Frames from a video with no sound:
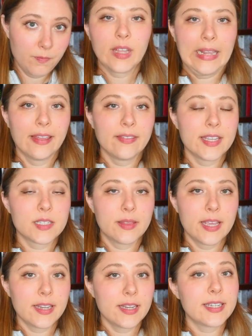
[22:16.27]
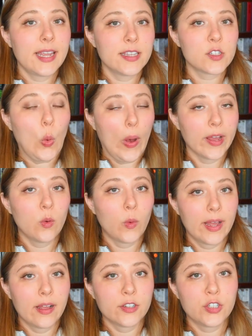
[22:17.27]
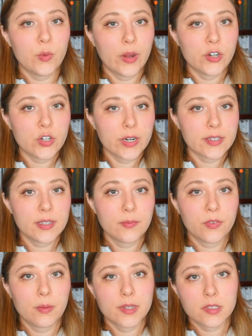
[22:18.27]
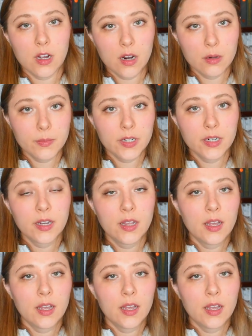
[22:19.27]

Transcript: Again, it takes quite a while to undress him from his armor.